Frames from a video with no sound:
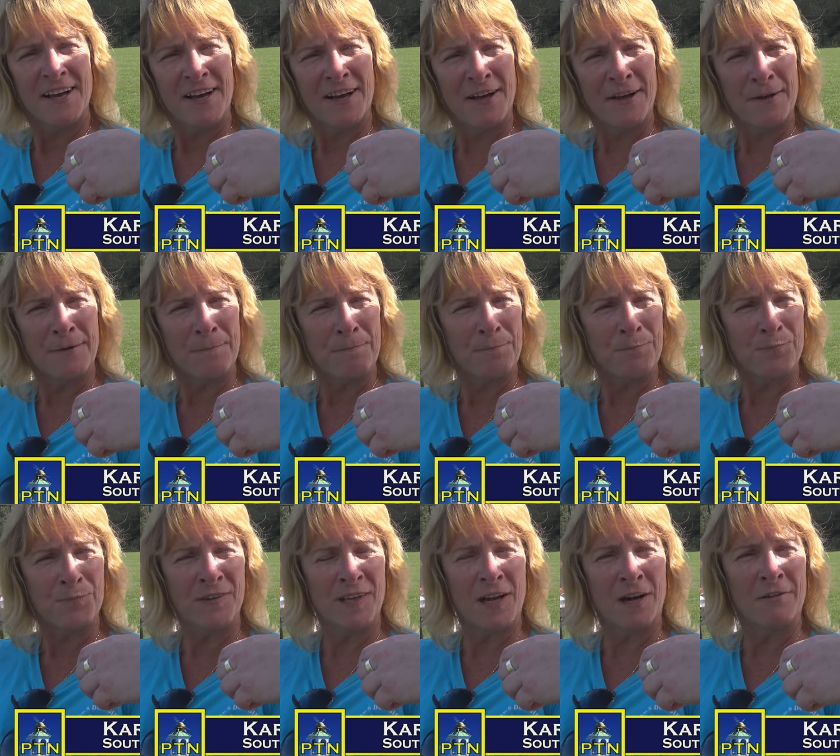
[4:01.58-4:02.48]

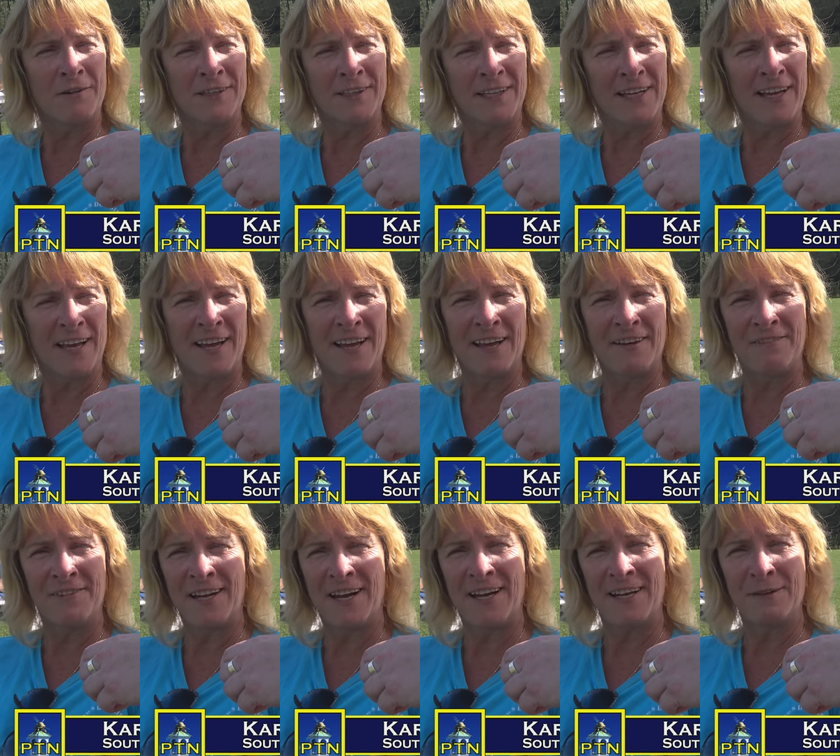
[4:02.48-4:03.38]
Um, currently, I
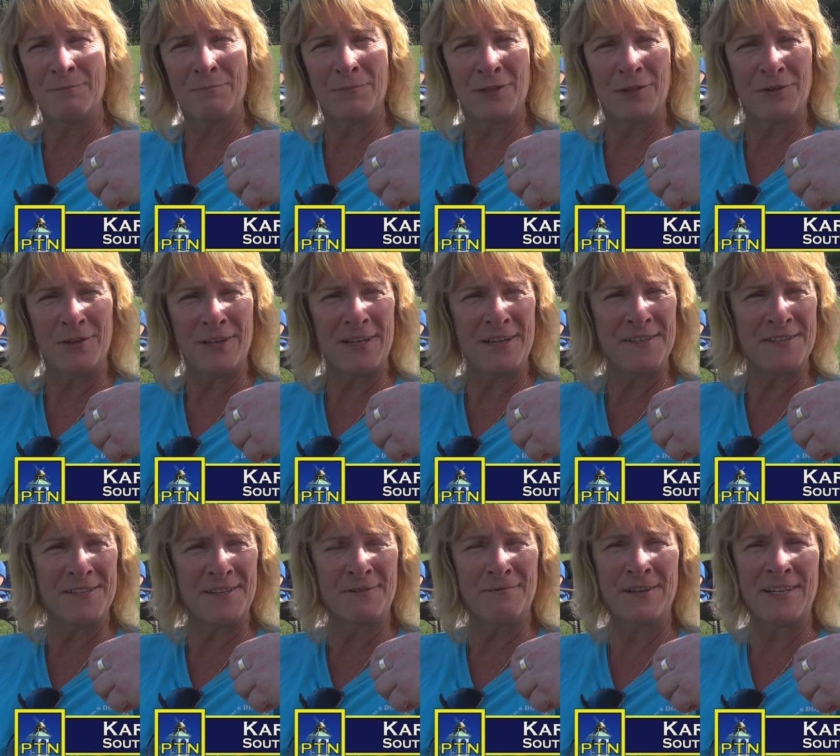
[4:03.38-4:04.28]
have nine
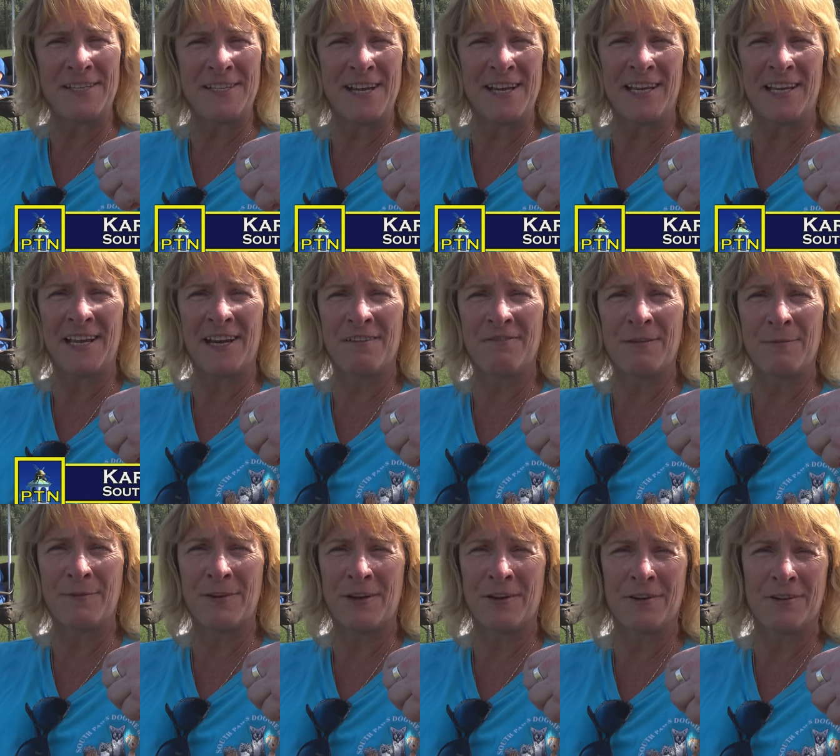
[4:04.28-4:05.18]
employees, and we take care of
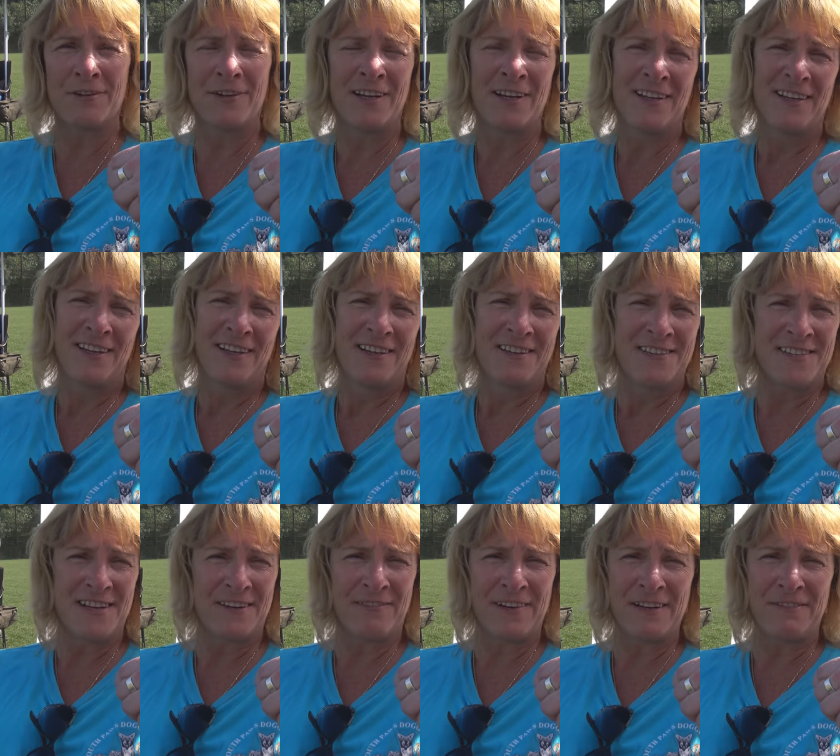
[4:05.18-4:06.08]
about
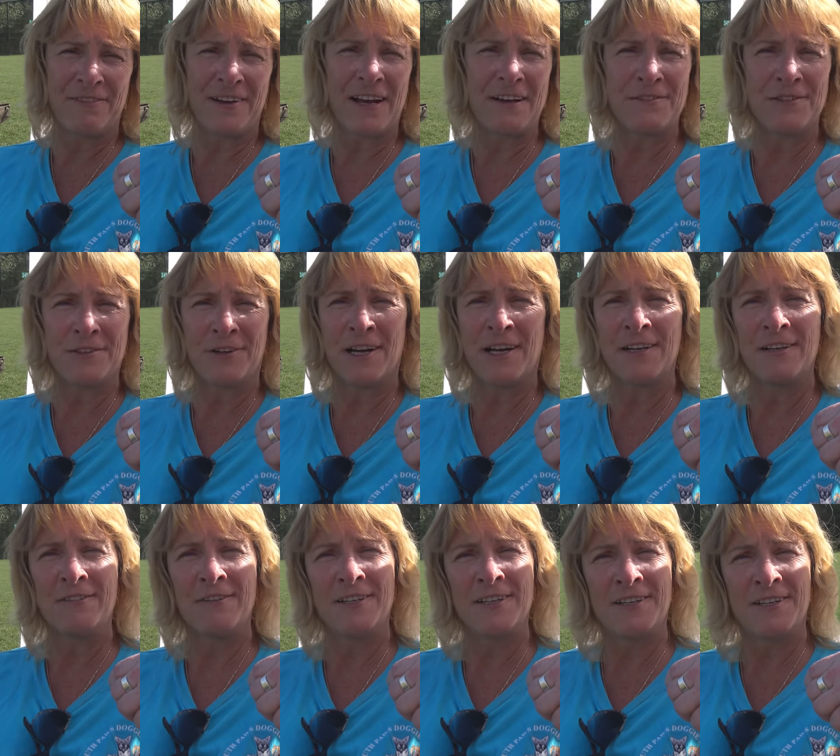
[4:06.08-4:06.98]
75 to
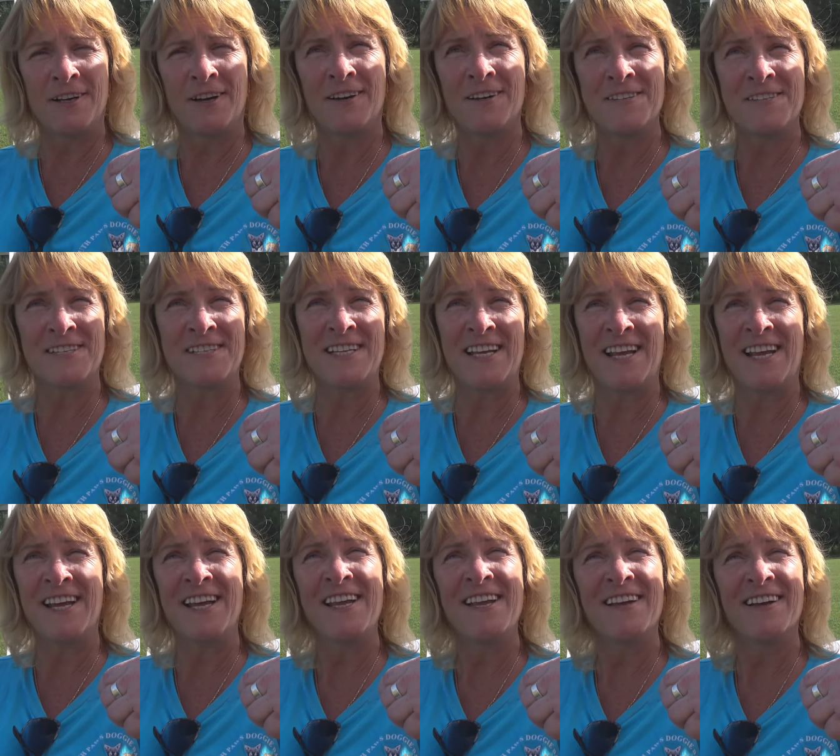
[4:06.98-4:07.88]
100 dogs a
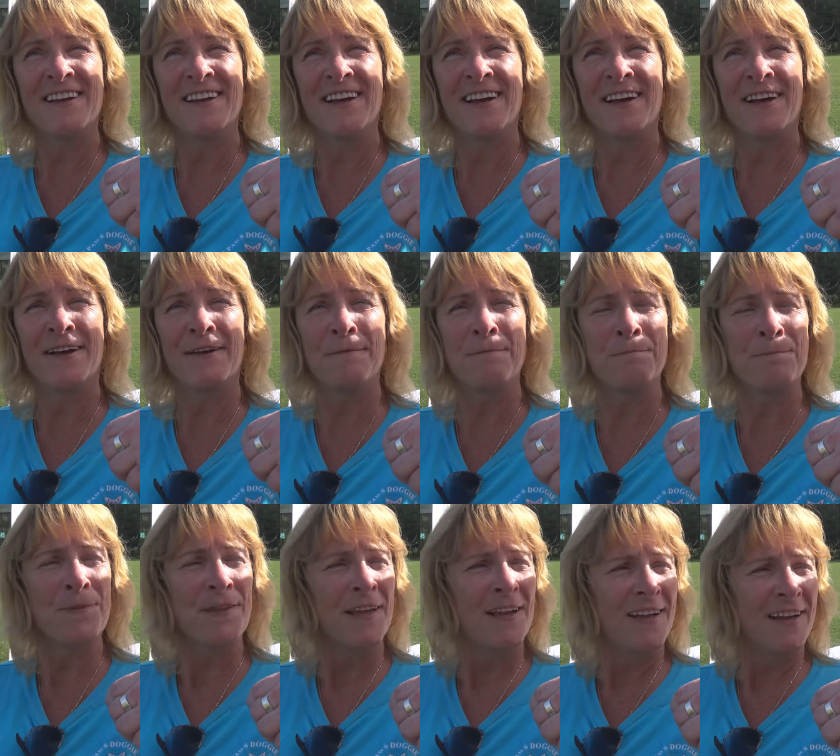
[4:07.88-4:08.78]
day.
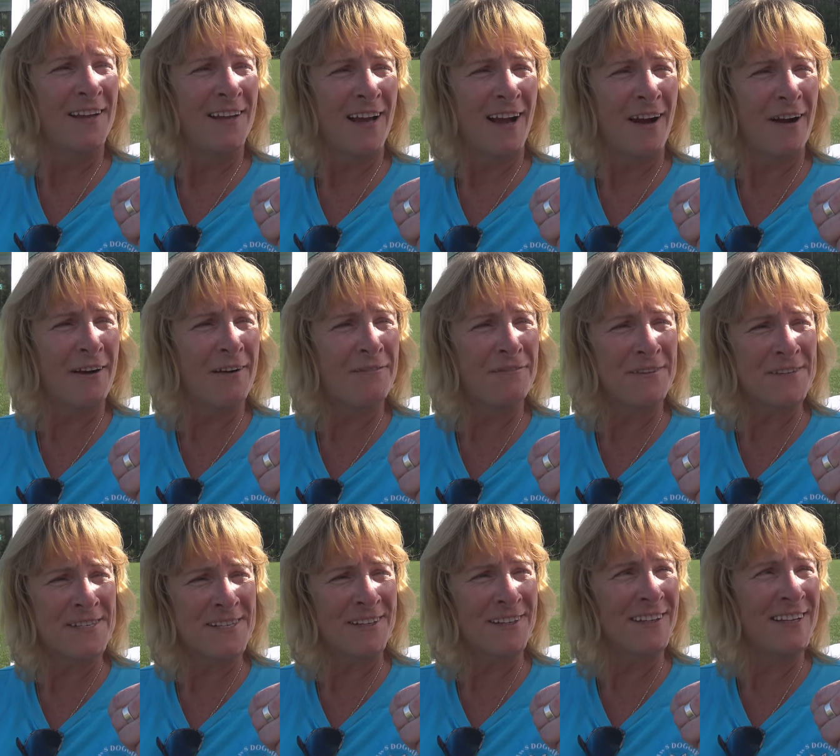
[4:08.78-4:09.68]
Um, our
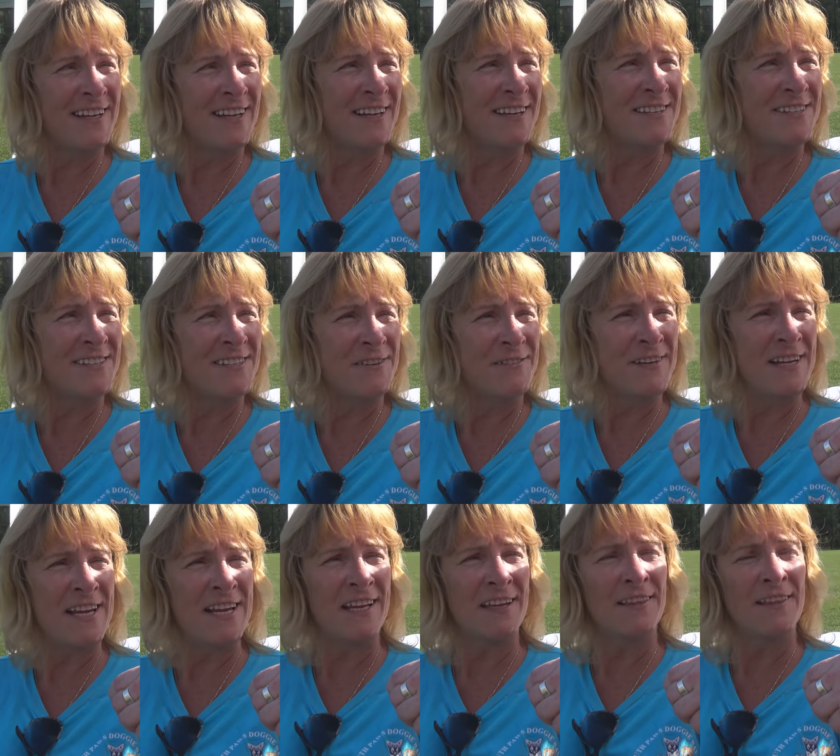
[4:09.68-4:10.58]
facility is
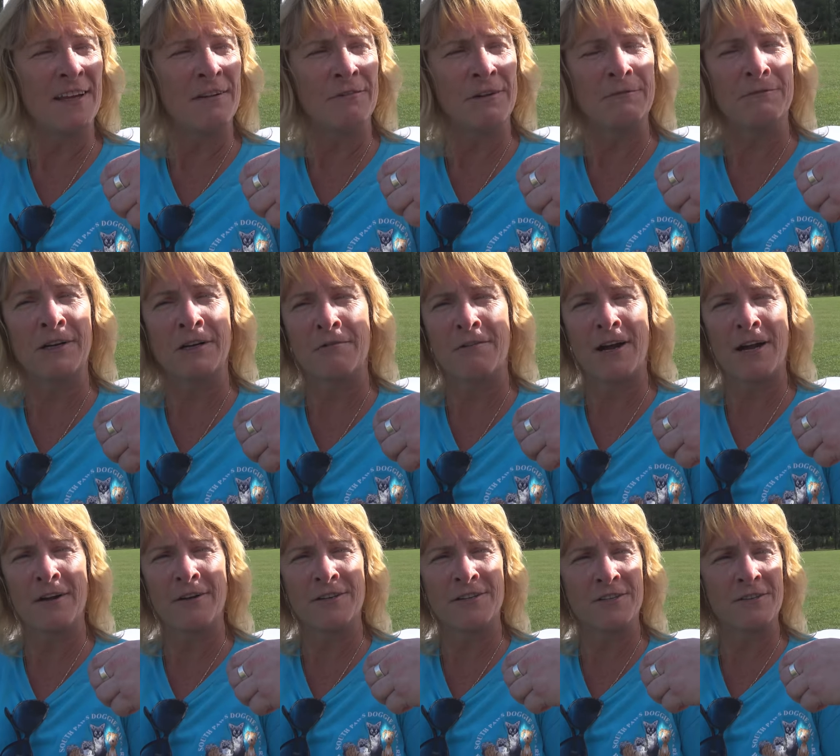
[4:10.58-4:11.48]
unique in that we
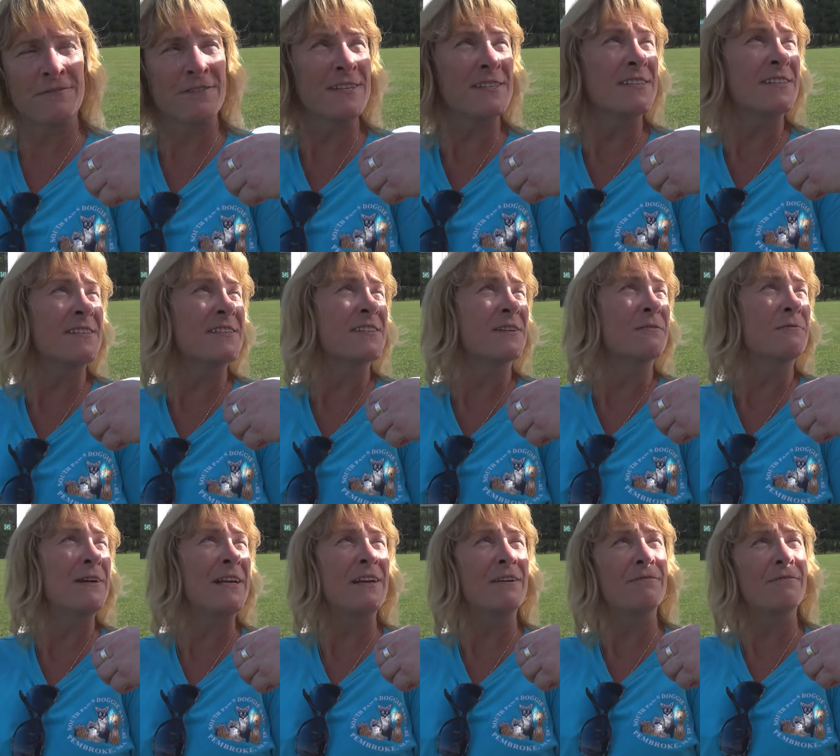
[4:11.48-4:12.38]
require two visits a
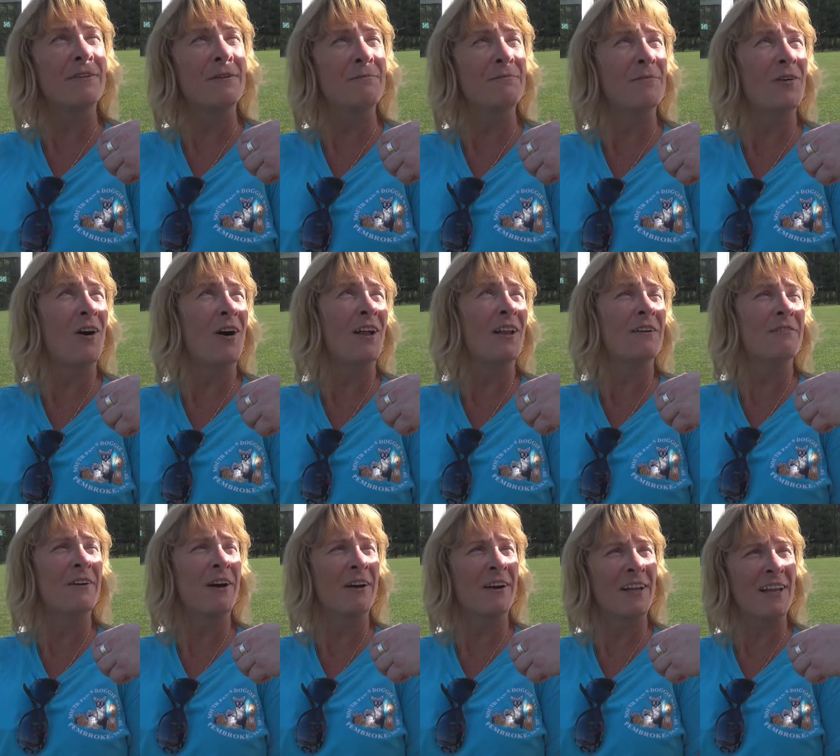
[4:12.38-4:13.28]
week from all
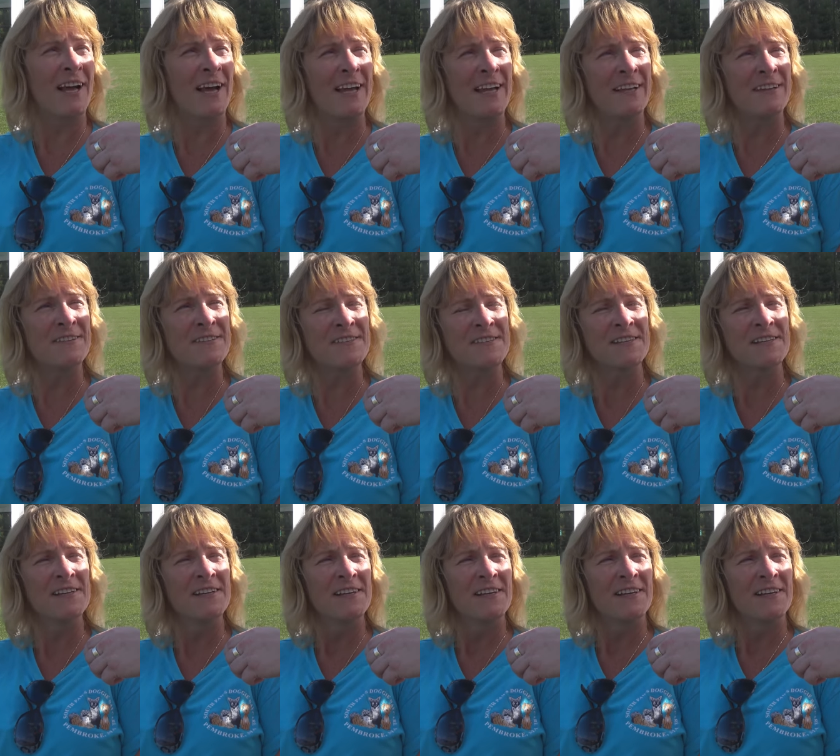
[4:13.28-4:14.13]
of our clients.